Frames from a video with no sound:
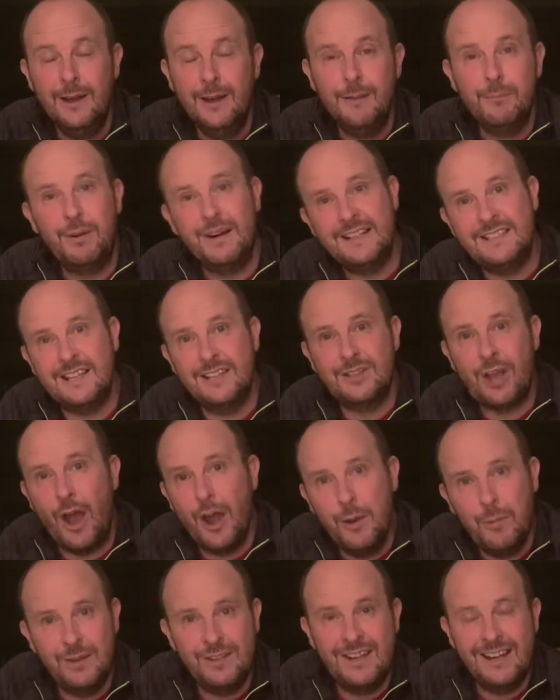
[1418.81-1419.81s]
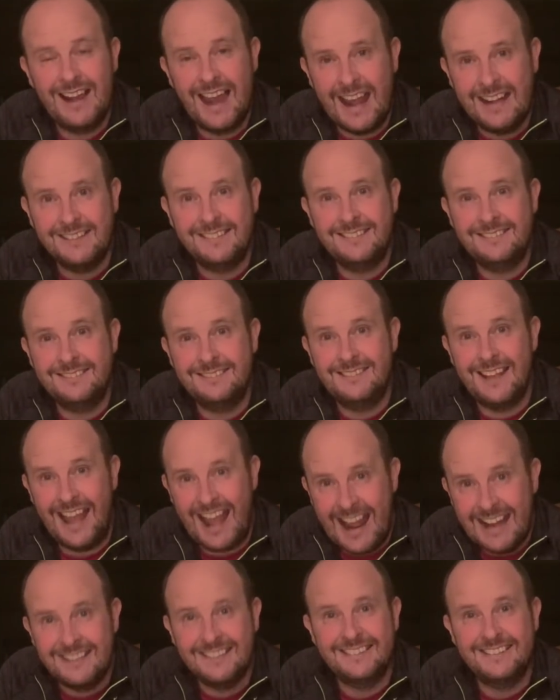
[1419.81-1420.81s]
but he says, How would you like to
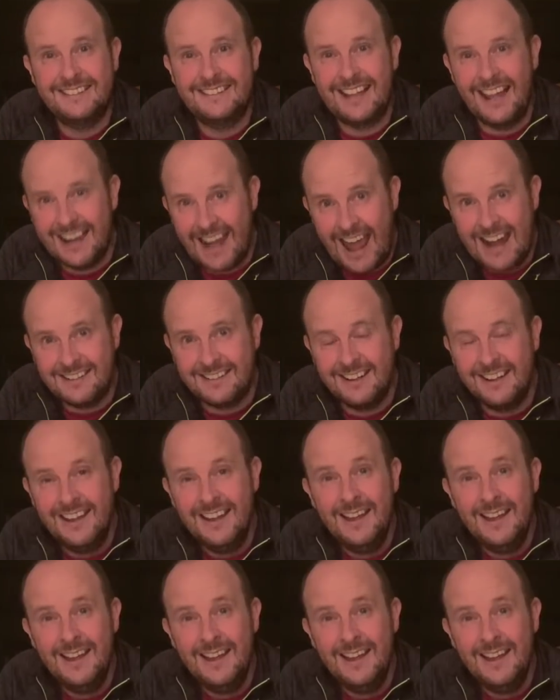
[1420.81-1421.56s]
eat tonight?